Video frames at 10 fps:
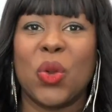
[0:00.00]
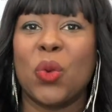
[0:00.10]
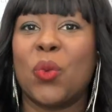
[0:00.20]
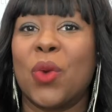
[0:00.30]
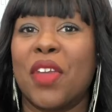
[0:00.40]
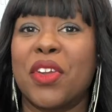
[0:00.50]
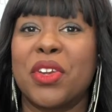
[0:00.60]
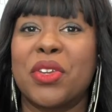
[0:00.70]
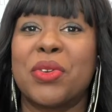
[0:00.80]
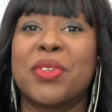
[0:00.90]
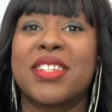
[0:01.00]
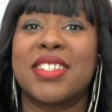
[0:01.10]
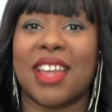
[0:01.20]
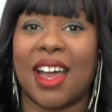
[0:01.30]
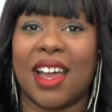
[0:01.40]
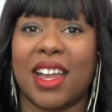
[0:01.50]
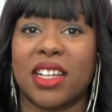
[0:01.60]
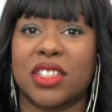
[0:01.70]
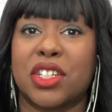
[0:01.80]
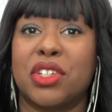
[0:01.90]
Whether you
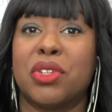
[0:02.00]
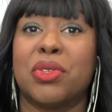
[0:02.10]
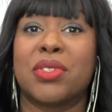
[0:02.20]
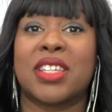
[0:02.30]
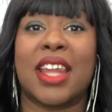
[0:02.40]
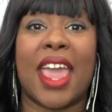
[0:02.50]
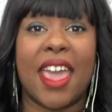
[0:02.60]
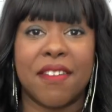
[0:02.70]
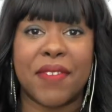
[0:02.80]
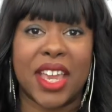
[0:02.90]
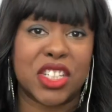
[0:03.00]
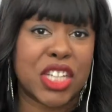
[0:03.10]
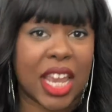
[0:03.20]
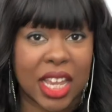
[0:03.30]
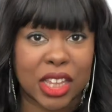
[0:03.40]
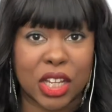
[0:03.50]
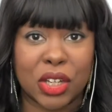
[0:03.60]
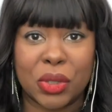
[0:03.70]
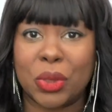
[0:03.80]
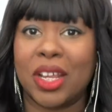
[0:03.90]
decide to use an FHA
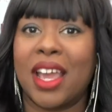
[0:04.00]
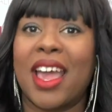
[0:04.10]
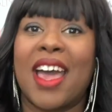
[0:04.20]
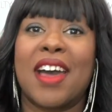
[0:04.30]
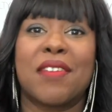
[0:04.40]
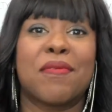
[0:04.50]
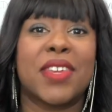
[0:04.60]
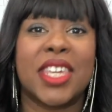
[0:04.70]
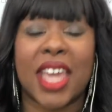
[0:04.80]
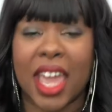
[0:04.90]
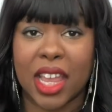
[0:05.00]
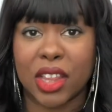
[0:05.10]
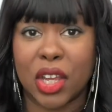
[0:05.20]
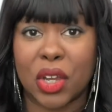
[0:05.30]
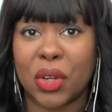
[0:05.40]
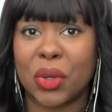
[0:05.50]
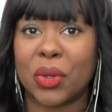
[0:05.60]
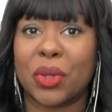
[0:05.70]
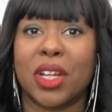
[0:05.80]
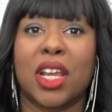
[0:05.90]
loan, a VA
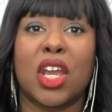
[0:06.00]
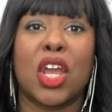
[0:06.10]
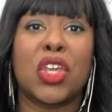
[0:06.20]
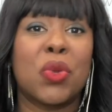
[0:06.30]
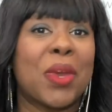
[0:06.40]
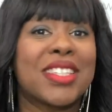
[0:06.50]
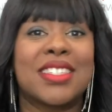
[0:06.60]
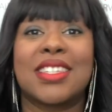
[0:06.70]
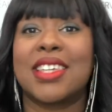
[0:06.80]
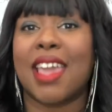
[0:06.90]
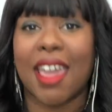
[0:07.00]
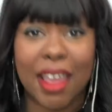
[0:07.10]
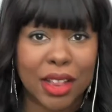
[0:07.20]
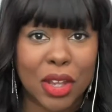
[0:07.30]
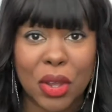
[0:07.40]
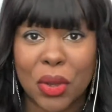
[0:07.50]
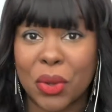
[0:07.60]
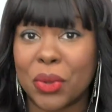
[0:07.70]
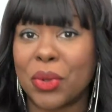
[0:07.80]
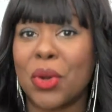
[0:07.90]
loan, USDA
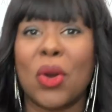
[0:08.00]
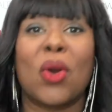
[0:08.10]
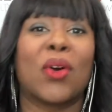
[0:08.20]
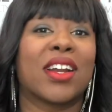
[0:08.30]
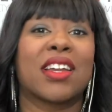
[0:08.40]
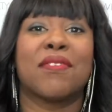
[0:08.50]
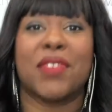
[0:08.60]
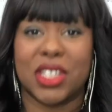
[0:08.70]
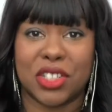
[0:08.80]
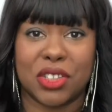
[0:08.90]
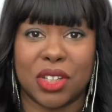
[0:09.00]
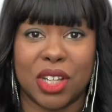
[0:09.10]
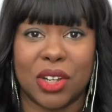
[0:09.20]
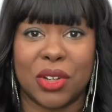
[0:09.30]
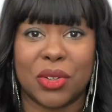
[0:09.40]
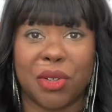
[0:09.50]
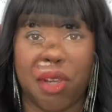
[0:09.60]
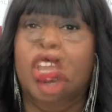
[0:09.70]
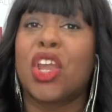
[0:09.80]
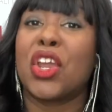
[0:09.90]
loan, or a conventional loan,
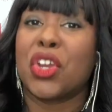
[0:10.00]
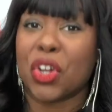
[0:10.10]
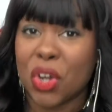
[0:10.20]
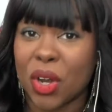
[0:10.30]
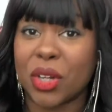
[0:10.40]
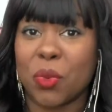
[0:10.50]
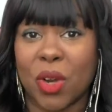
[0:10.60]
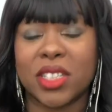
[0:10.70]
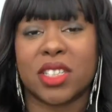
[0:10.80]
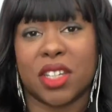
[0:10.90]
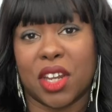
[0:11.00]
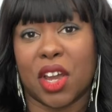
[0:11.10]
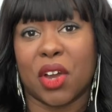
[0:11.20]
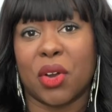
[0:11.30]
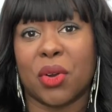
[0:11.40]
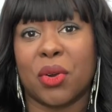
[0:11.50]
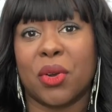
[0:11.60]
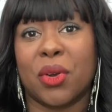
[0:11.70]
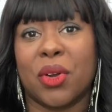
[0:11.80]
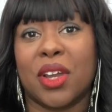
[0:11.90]
you're going to want to
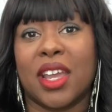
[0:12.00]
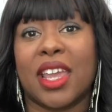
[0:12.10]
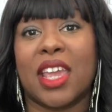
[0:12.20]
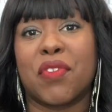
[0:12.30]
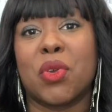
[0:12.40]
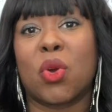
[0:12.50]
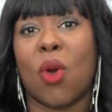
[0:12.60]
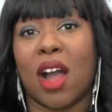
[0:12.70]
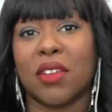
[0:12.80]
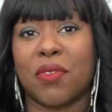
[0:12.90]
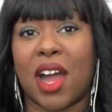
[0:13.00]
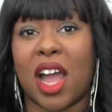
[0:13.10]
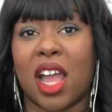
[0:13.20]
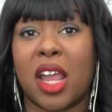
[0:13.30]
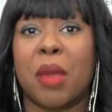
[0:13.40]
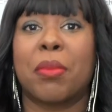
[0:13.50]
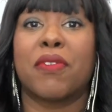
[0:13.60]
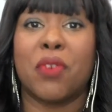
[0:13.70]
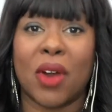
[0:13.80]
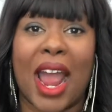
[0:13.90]
know if you qualify
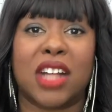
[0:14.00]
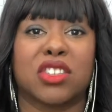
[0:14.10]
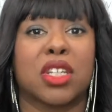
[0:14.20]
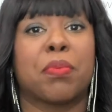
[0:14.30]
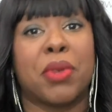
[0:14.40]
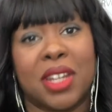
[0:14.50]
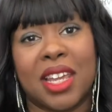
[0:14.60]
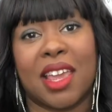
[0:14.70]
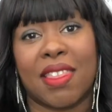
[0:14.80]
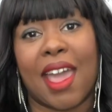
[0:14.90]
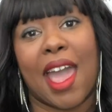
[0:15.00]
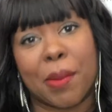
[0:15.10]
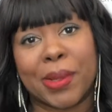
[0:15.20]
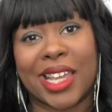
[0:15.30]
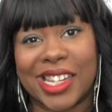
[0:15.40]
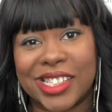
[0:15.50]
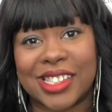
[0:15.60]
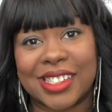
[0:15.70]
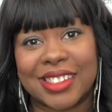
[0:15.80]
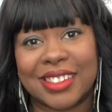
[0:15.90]
before actually putting in that application.